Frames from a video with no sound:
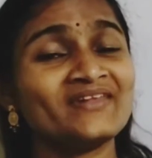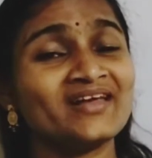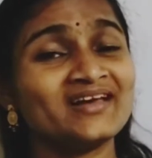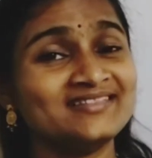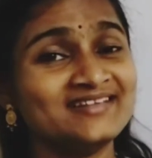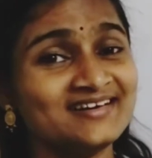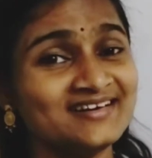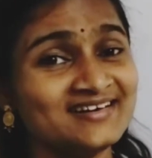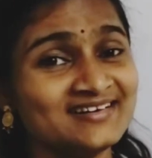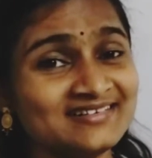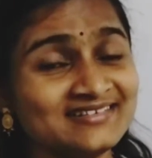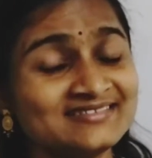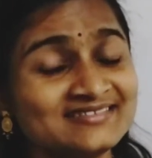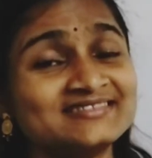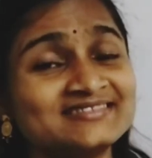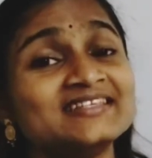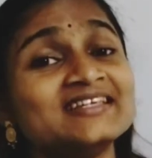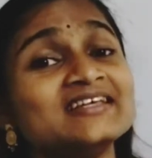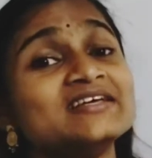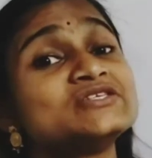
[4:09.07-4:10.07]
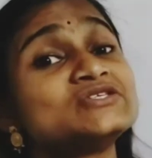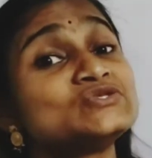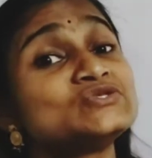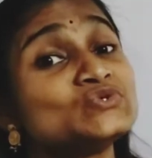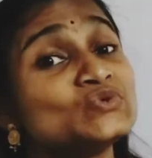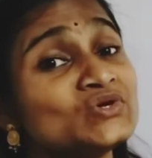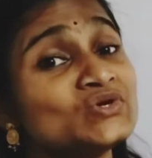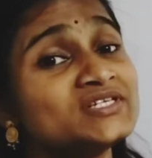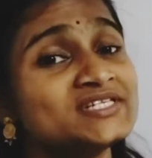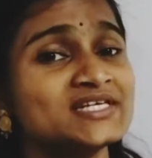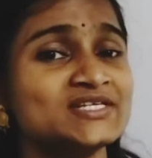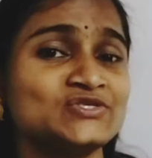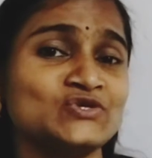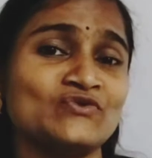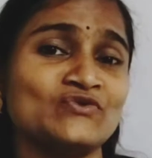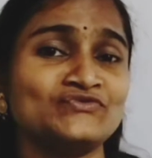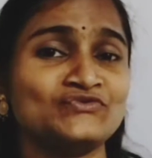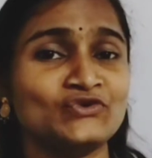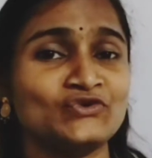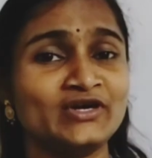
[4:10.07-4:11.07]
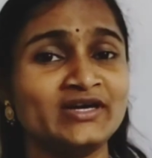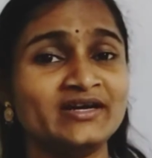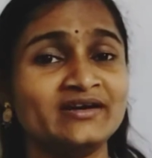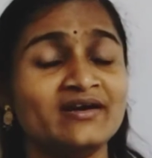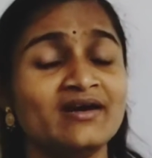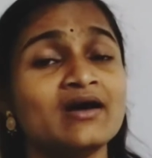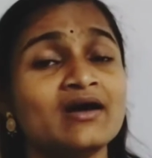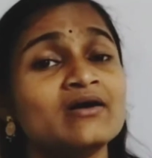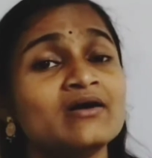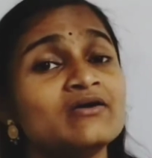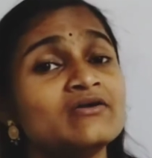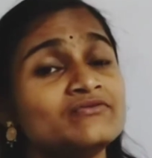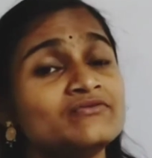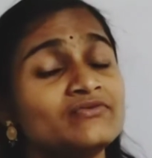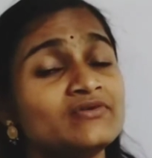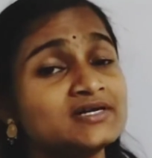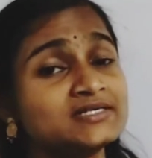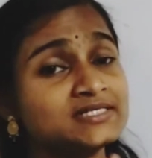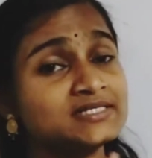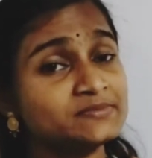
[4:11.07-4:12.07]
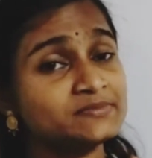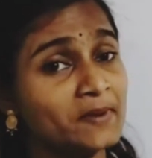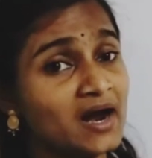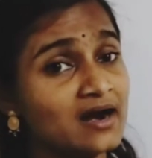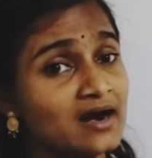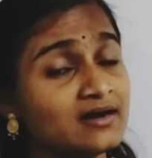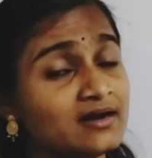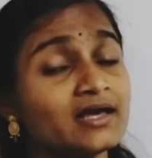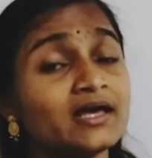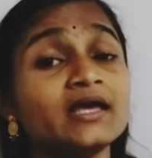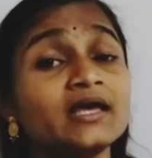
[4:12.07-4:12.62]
the sources of food. First part,